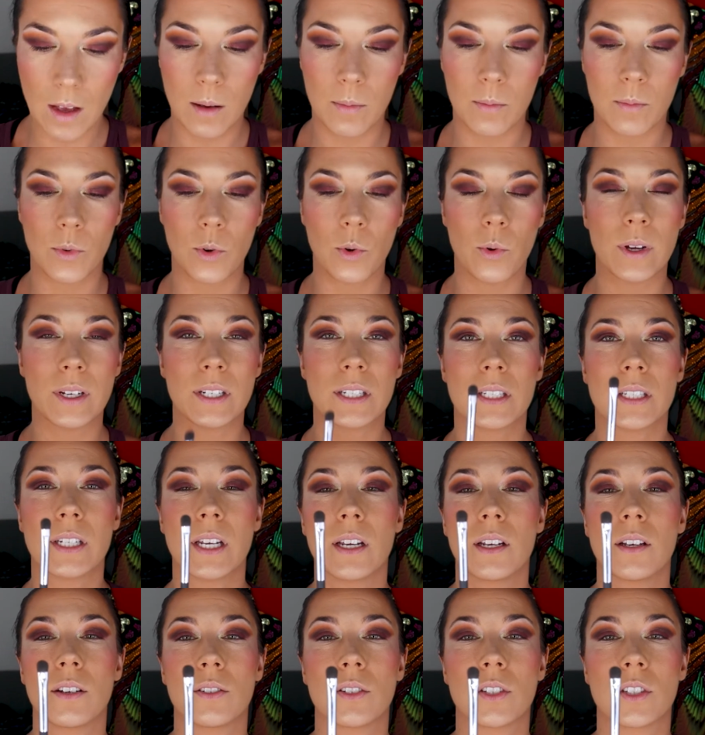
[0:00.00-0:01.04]
I'm going to
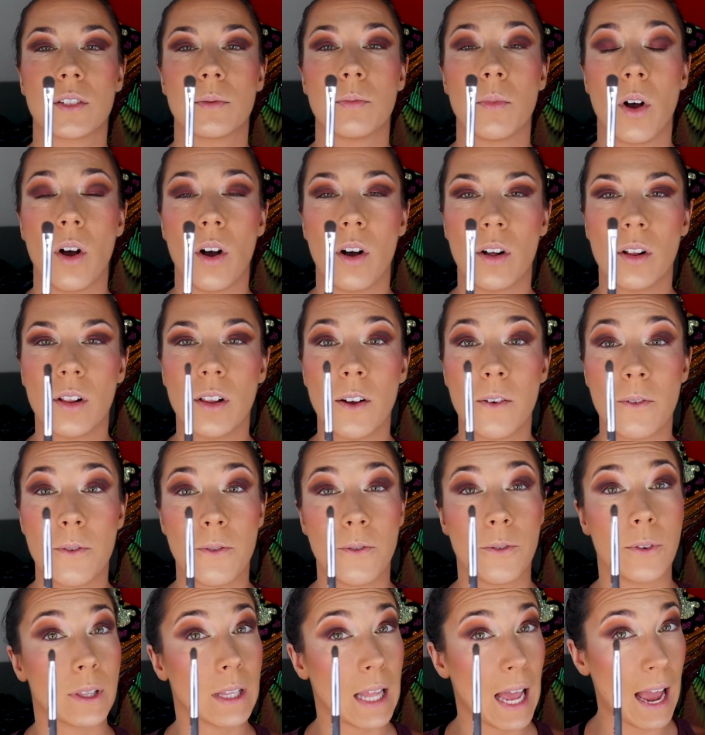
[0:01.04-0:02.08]
take a small
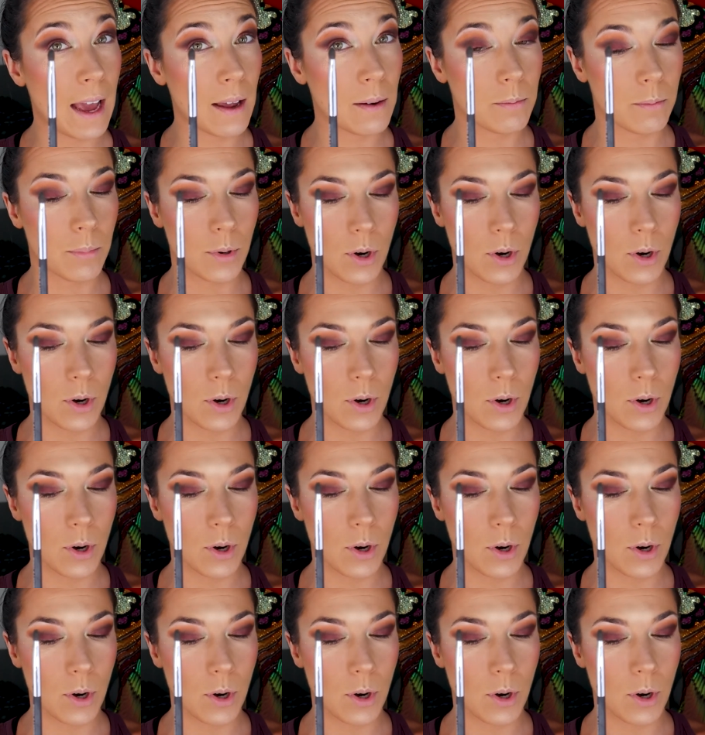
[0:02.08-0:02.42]
flat